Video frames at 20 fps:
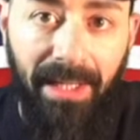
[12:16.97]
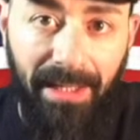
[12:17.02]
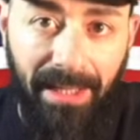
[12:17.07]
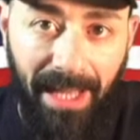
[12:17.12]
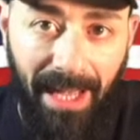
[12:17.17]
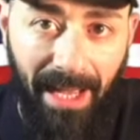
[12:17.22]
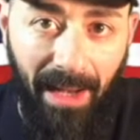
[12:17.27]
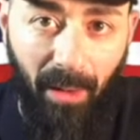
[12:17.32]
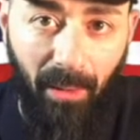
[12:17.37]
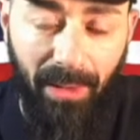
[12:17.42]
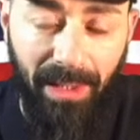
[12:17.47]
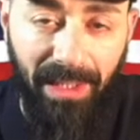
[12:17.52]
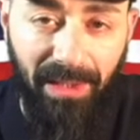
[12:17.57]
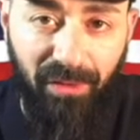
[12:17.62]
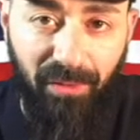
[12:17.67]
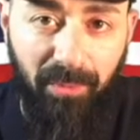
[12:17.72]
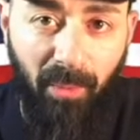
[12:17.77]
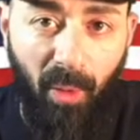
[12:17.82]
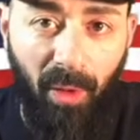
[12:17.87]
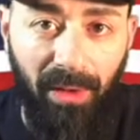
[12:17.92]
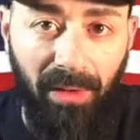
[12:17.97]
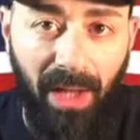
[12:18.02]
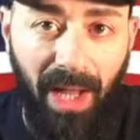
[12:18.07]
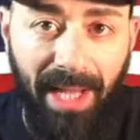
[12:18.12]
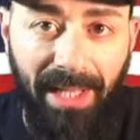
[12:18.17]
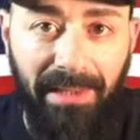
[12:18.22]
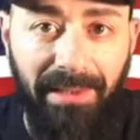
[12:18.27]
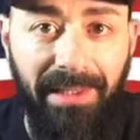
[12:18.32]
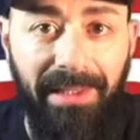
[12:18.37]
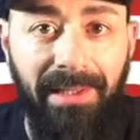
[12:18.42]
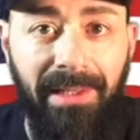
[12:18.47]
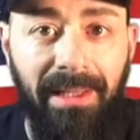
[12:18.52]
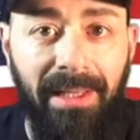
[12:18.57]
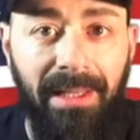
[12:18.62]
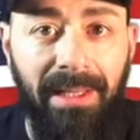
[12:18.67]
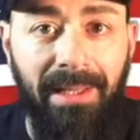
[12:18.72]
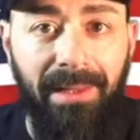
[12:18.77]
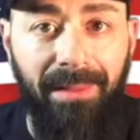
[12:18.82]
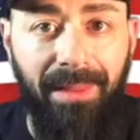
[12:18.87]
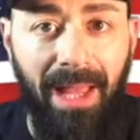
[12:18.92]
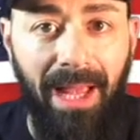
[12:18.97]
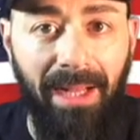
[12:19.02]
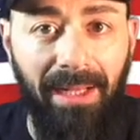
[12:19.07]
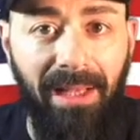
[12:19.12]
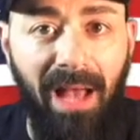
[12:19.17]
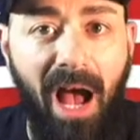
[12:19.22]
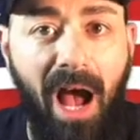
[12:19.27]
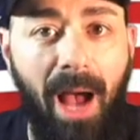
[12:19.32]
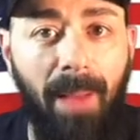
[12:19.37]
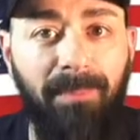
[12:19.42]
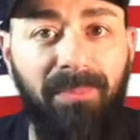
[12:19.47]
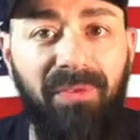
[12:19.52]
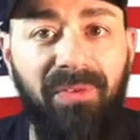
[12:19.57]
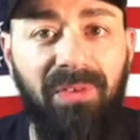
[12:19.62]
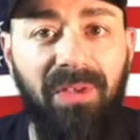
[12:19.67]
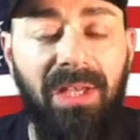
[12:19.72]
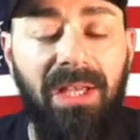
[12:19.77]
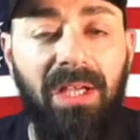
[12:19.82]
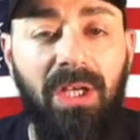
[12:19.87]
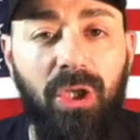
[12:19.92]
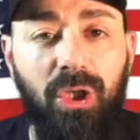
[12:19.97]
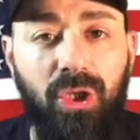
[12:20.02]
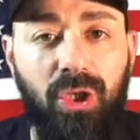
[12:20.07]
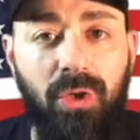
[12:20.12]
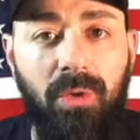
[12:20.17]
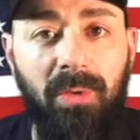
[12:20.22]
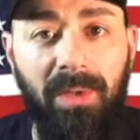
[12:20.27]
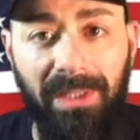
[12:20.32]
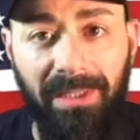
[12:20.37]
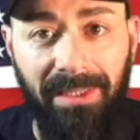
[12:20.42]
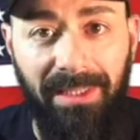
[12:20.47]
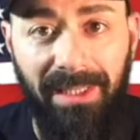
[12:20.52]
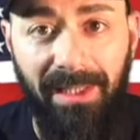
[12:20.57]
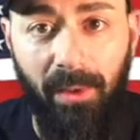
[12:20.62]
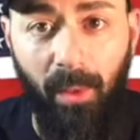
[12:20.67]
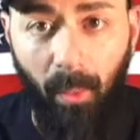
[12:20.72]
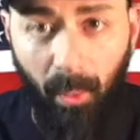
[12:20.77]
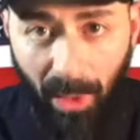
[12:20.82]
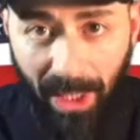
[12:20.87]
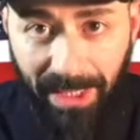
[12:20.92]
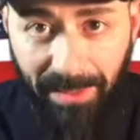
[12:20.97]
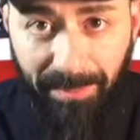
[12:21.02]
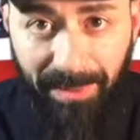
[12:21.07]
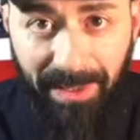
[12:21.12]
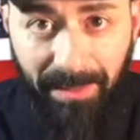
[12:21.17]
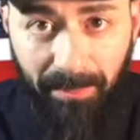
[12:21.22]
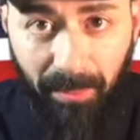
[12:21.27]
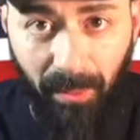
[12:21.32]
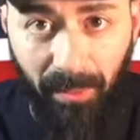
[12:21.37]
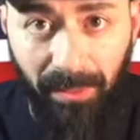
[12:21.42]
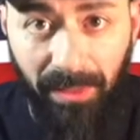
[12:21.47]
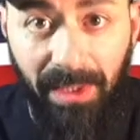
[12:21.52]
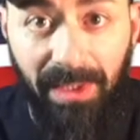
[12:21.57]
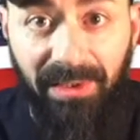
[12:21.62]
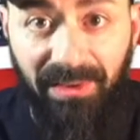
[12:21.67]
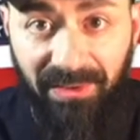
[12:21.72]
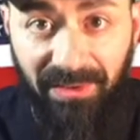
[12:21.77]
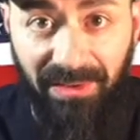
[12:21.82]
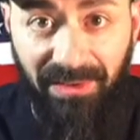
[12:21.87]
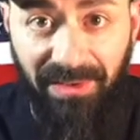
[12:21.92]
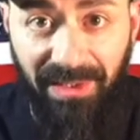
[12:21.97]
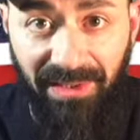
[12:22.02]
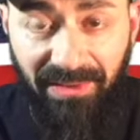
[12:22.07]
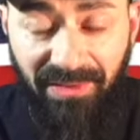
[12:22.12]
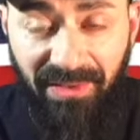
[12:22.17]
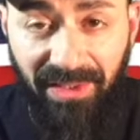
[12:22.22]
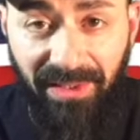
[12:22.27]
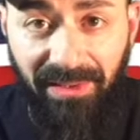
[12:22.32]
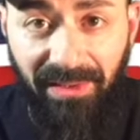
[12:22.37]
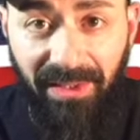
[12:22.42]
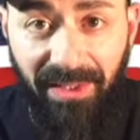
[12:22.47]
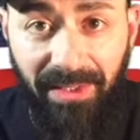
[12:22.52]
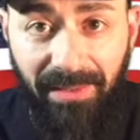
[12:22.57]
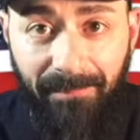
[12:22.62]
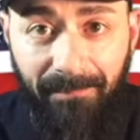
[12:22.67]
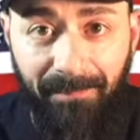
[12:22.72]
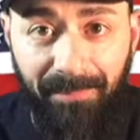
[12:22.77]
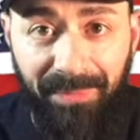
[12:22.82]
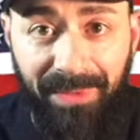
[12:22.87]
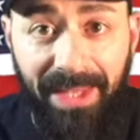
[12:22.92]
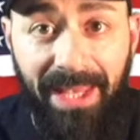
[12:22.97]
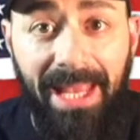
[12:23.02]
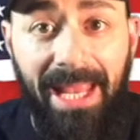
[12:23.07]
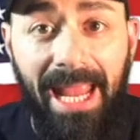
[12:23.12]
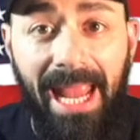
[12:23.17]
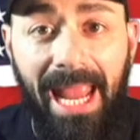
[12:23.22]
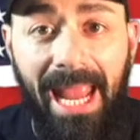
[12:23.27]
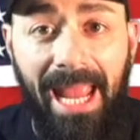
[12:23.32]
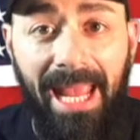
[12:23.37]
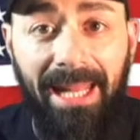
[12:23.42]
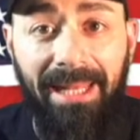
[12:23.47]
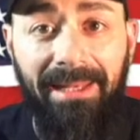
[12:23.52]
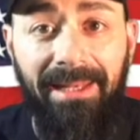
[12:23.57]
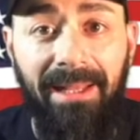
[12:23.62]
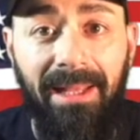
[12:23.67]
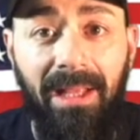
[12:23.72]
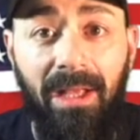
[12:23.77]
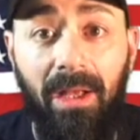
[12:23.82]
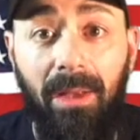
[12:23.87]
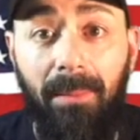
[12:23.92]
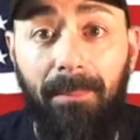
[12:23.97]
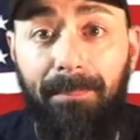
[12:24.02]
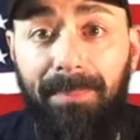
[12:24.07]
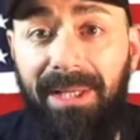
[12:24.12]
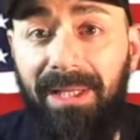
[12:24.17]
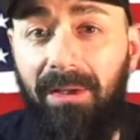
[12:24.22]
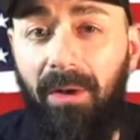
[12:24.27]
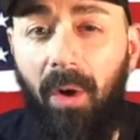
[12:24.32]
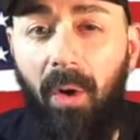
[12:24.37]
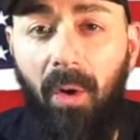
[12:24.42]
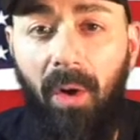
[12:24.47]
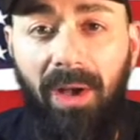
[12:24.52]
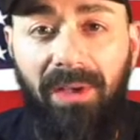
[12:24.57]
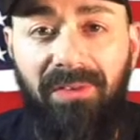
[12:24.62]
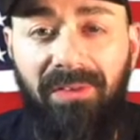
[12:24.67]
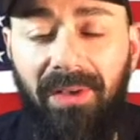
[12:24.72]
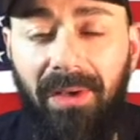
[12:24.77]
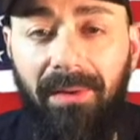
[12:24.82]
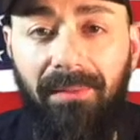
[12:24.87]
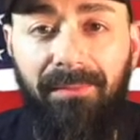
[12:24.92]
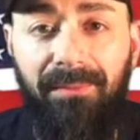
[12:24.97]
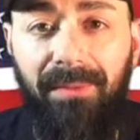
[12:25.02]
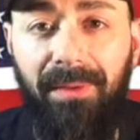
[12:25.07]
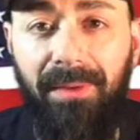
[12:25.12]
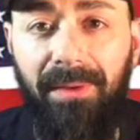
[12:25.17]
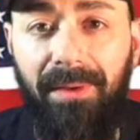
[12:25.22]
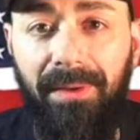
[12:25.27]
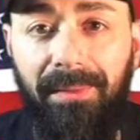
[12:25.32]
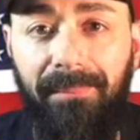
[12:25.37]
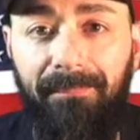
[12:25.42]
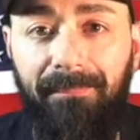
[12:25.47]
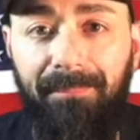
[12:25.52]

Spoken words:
Now, it's more likely that cops shoot and kill white people, statistically, and because of the